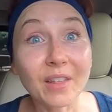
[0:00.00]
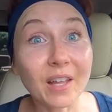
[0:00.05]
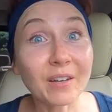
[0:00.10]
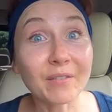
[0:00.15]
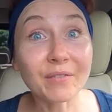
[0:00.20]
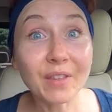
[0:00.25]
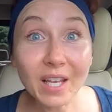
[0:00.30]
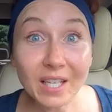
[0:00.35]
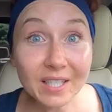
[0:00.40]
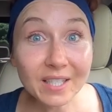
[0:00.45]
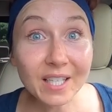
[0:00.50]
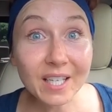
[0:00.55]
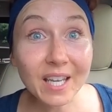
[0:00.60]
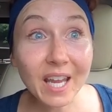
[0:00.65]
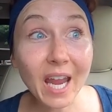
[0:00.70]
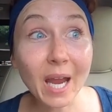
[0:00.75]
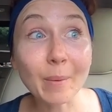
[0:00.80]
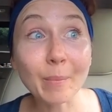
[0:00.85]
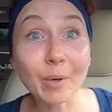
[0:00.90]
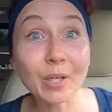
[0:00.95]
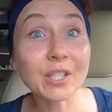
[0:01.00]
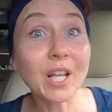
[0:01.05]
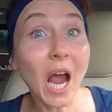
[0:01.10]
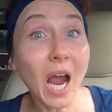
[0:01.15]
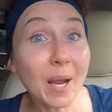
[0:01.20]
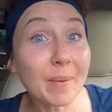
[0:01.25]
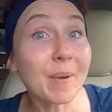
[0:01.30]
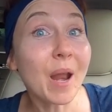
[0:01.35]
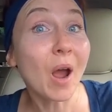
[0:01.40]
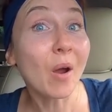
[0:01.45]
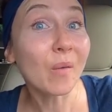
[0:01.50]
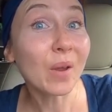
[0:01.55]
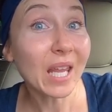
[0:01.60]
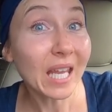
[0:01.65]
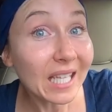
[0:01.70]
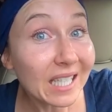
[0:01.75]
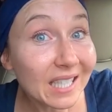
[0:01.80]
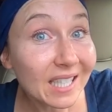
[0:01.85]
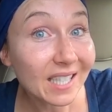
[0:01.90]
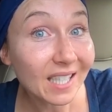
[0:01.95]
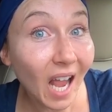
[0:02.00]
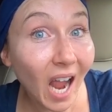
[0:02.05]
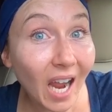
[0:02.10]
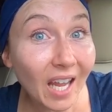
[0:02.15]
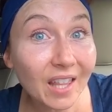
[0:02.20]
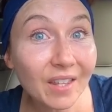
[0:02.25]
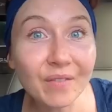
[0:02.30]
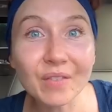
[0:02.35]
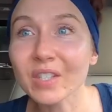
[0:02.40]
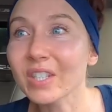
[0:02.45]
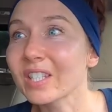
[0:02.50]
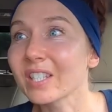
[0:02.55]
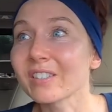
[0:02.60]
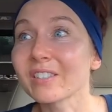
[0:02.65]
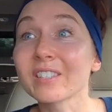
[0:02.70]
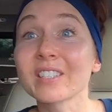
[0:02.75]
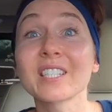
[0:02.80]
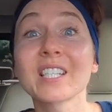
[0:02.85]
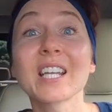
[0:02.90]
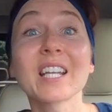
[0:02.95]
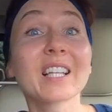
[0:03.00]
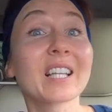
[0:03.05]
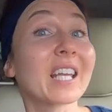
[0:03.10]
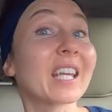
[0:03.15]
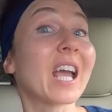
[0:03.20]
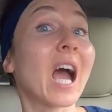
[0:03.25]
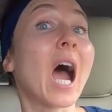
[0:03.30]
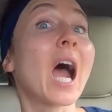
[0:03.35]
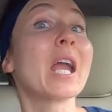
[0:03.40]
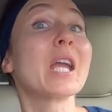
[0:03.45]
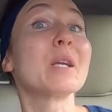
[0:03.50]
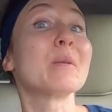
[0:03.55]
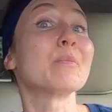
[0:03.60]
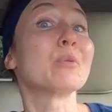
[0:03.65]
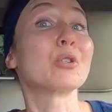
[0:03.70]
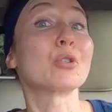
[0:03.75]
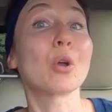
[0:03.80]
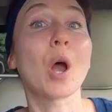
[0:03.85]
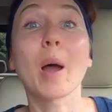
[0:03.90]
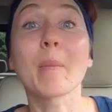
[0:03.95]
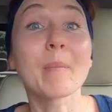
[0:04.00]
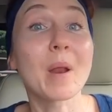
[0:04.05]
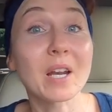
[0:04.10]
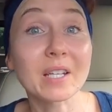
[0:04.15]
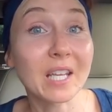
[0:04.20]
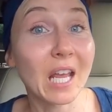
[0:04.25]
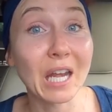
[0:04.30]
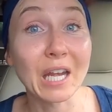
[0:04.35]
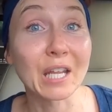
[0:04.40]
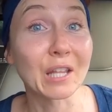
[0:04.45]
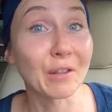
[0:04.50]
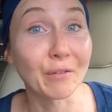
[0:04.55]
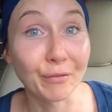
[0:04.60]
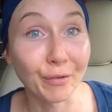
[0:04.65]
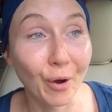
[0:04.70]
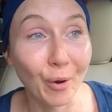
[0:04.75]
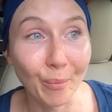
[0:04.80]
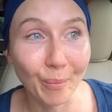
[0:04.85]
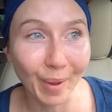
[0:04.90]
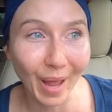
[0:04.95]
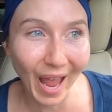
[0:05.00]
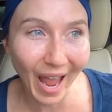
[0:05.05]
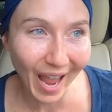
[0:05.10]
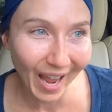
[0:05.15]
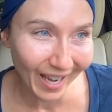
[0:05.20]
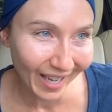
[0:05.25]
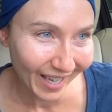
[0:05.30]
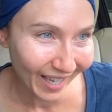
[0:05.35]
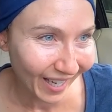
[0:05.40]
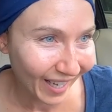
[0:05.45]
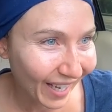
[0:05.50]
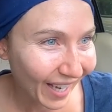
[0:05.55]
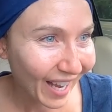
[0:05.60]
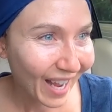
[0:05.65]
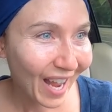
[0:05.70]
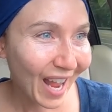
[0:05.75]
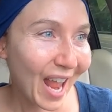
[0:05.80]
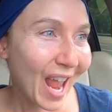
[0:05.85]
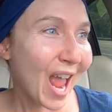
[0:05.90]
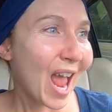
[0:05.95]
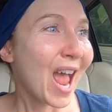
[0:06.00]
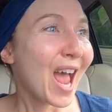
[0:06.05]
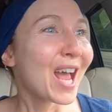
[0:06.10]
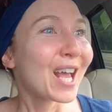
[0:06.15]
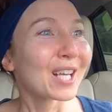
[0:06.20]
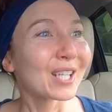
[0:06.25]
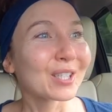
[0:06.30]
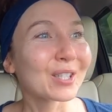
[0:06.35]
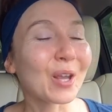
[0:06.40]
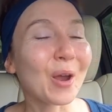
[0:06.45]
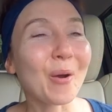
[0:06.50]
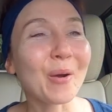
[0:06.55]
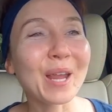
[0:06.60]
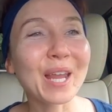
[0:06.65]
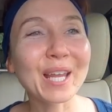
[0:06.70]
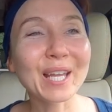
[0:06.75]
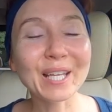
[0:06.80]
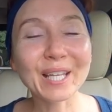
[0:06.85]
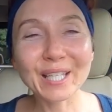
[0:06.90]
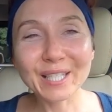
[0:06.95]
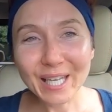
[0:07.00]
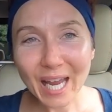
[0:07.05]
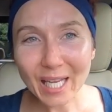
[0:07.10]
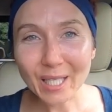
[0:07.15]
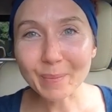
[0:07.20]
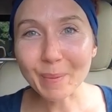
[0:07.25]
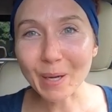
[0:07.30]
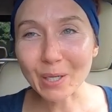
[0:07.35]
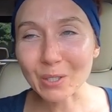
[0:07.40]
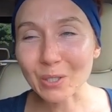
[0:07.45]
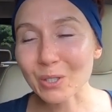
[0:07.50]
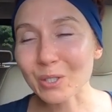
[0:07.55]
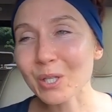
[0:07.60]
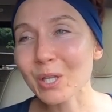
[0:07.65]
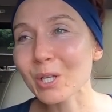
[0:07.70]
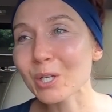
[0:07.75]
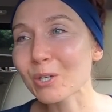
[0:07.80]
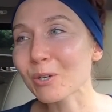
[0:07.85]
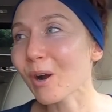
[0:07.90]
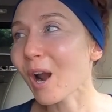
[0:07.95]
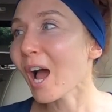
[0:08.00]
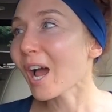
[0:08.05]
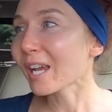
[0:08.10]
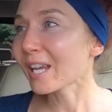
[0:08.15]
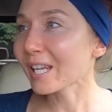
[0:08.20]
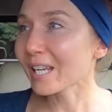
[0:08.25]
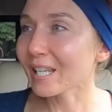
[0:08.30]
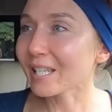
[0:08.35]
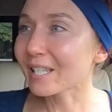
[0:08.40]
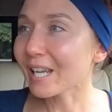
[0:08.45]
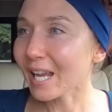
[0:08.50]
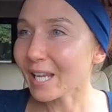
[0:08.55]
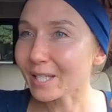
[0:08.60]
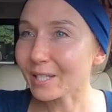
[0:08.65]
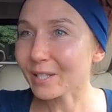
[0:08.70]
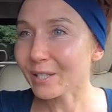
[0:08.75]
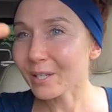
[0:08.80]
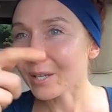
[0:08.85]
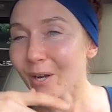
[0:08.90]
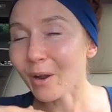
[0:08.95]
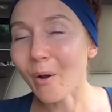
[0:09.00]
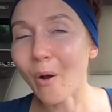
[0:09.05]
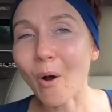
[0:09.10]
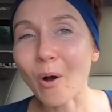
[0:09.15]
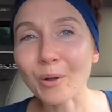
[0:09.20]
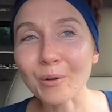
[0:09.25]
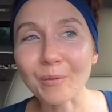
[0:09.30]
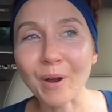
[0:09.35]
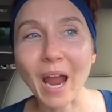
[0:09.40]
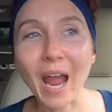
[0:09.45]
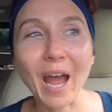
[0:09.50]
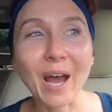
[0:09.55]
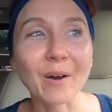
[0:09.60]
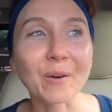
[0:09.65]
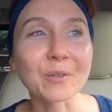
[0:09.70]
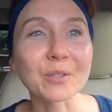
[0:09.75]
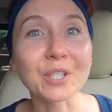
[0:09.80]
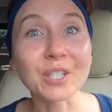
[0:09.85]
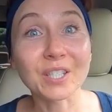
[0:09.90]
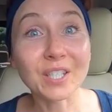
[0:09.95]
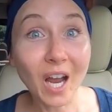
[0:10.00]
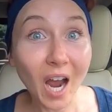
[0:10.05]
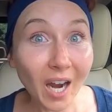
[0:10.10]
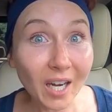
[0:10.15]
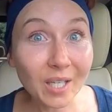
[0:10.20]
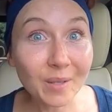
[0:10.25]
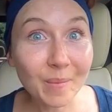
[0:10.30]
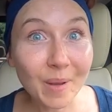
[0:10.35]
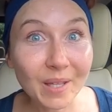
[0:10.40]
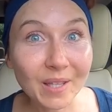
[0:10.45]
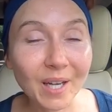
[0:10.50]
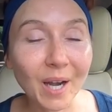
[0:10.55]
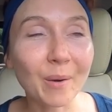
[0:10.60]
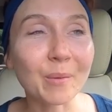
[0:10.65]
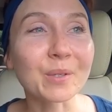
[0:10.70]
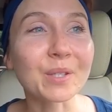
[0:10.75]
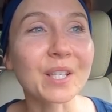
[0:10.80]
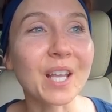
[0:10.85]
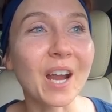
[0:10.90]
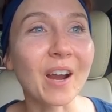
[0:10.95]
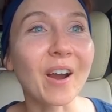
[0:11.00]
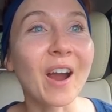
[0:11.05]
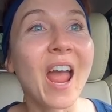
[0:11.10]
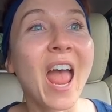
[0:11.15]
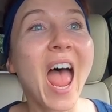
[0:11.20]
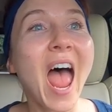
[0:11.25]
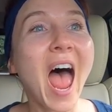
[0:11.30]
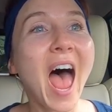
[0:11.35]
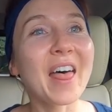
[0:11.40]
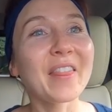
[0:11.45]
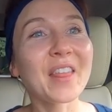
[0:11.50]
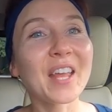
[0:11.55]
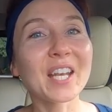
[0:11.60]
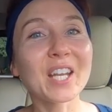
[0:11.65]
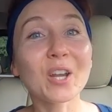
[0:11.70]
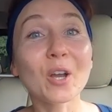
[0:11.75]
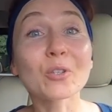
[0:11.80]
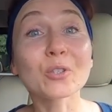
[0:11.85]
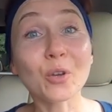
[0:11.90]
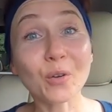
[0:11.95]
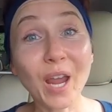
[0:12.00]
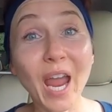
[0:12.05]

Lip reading: that if they see cameras, I'm now inside the facility. Like, I'm not getting the phone back. So he takes pictures of the truck and he takes, you know, all around to document that I was there. And then he goes,